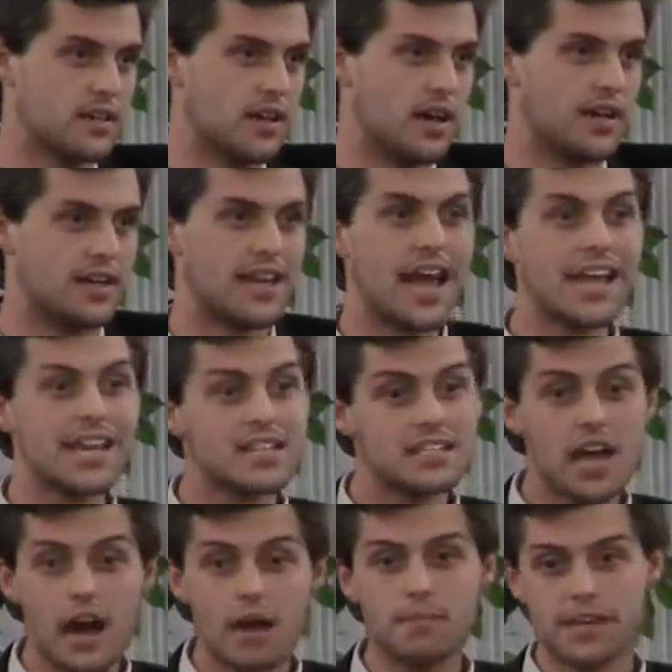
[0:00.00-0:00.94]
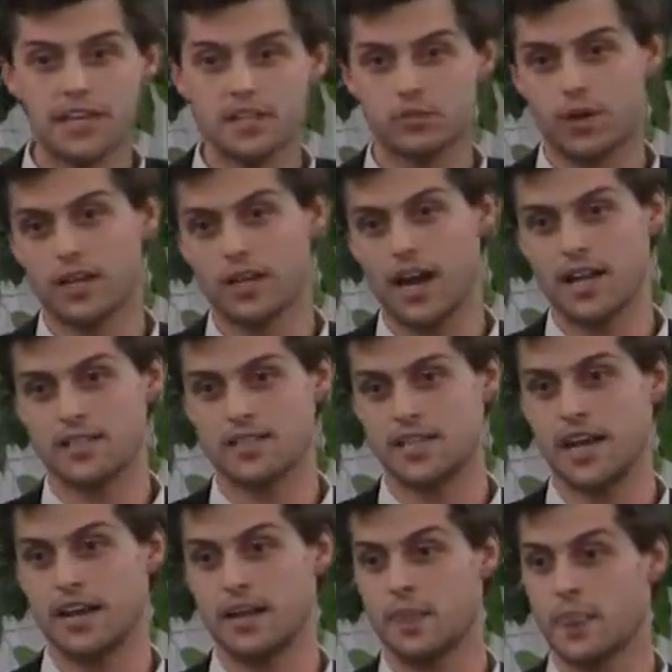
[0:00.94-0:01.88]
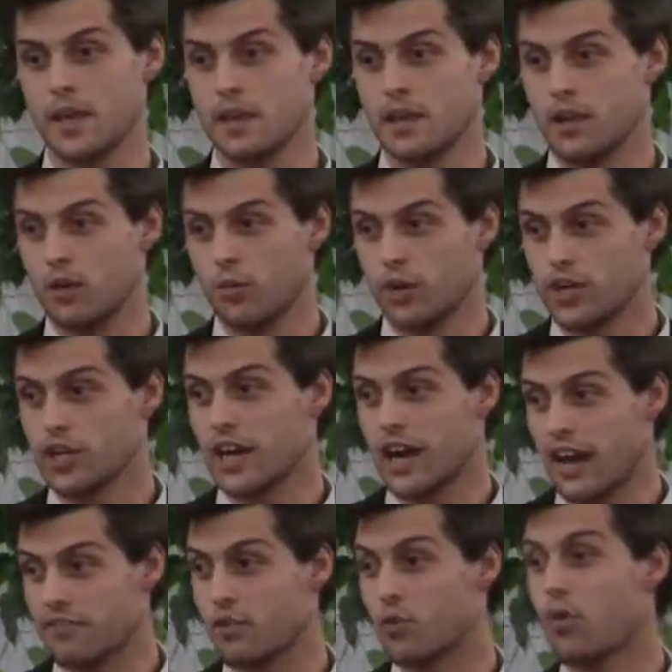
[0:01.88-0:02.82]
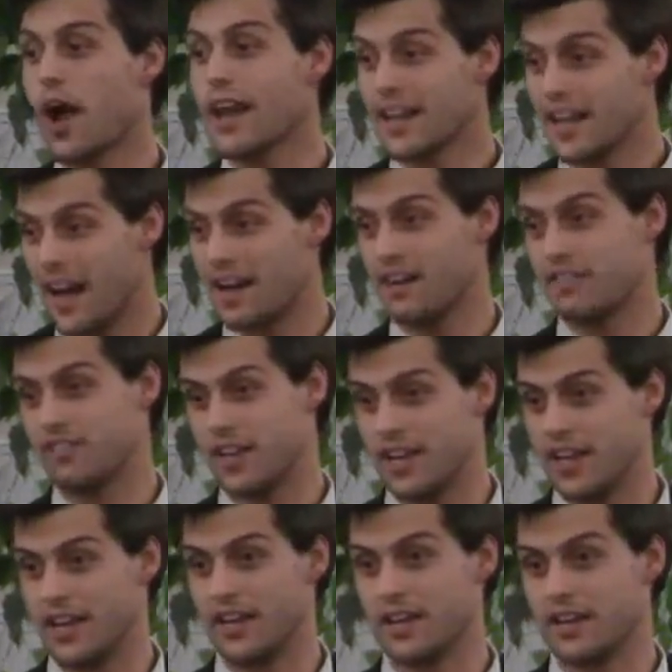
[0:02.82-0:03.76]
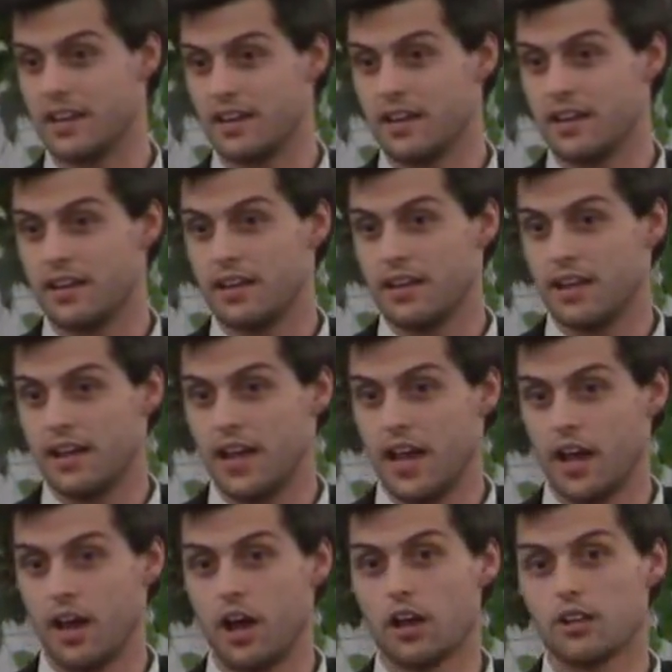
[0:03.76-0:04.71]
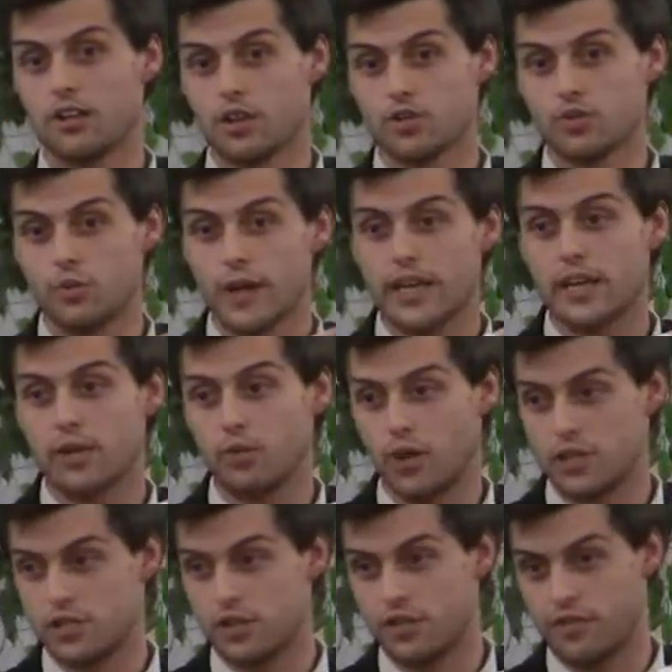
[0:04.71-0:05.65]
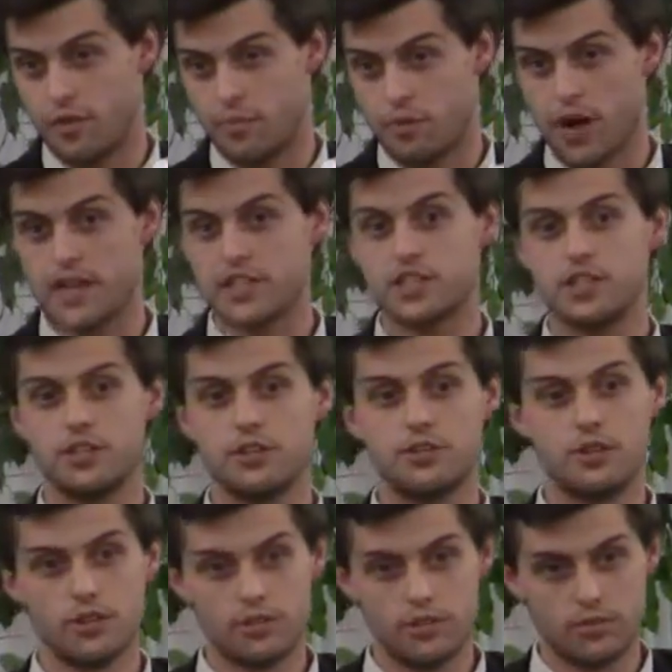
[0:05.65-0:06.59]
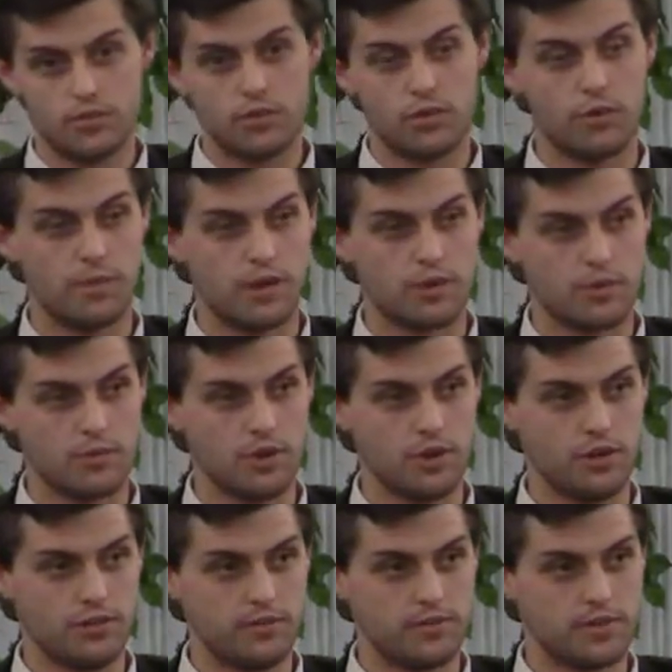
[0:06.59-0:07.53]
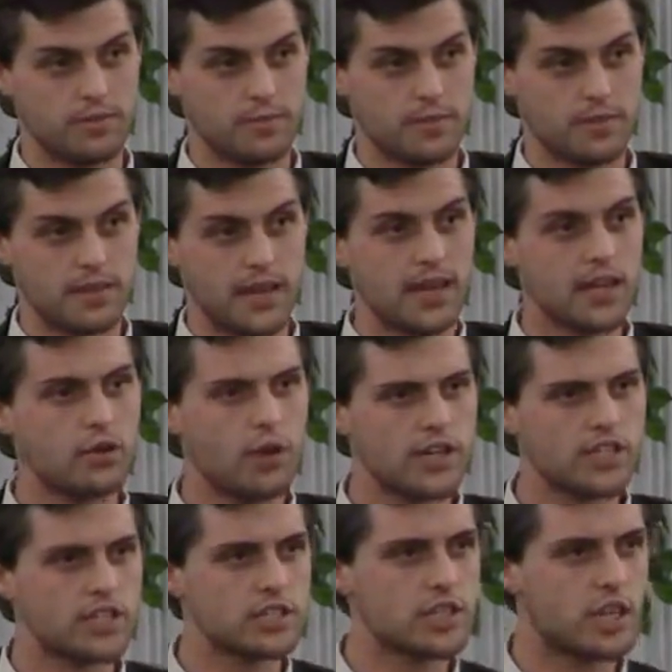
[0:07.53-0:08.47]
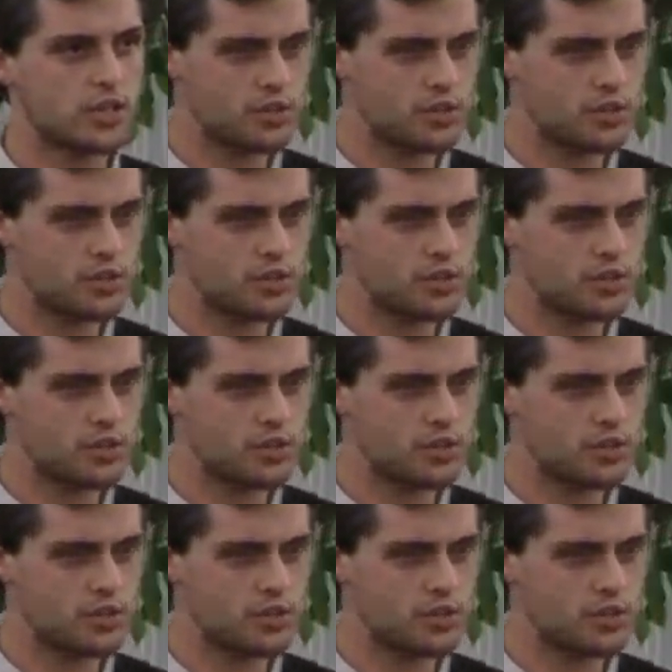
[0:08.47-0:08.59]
A day is coming, is what God's saying, when you're going to have the right kind of king, and all of those wicked ones who have oppressed you will be removed. Any questions on